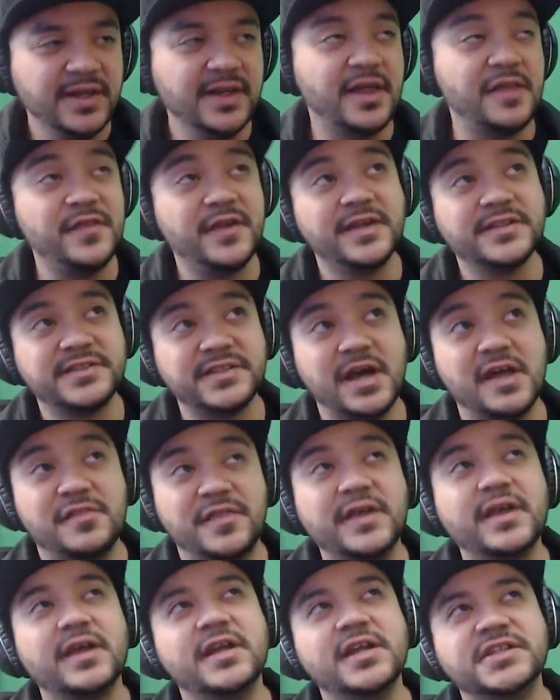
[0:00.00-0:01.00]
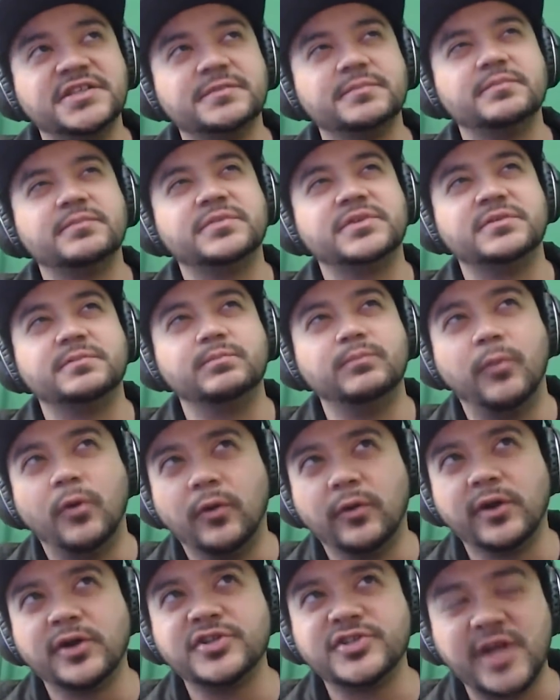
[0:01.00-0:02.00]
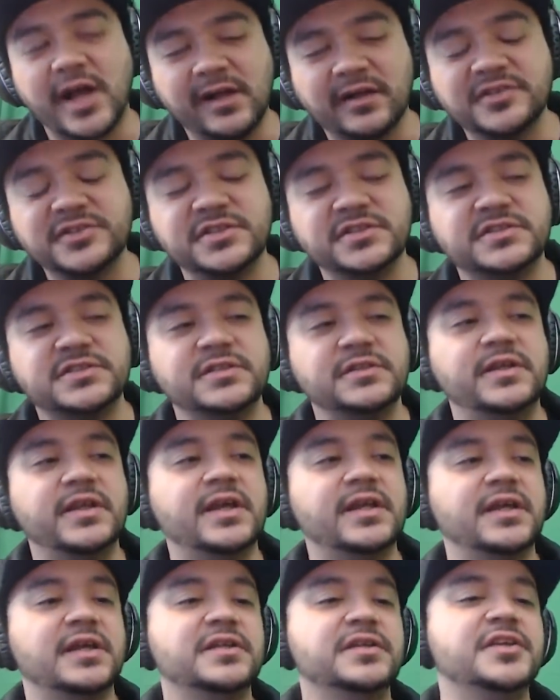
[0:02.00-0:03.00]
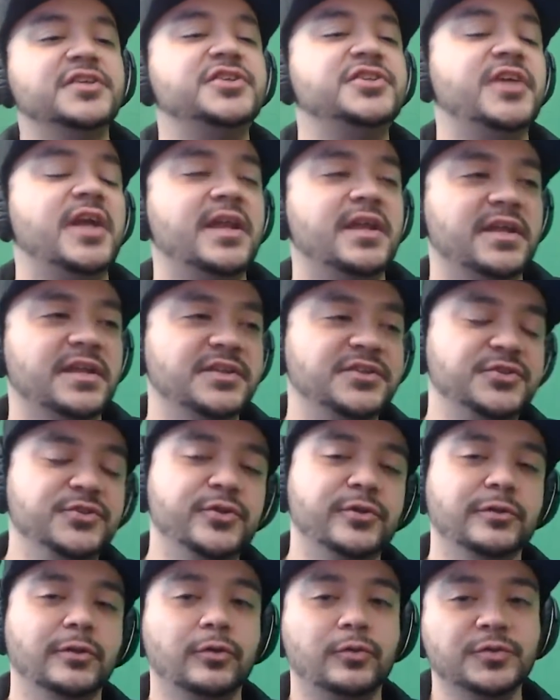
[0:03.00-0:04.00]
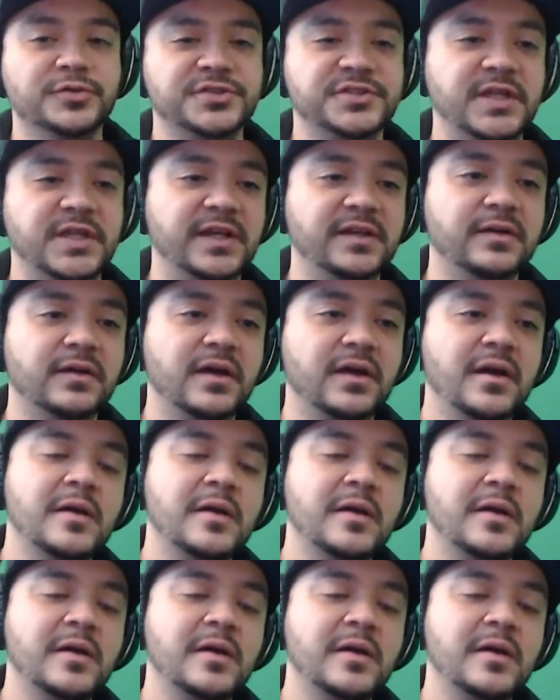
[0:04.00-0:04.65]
And I think it is more challenging to get initiated into your local scene.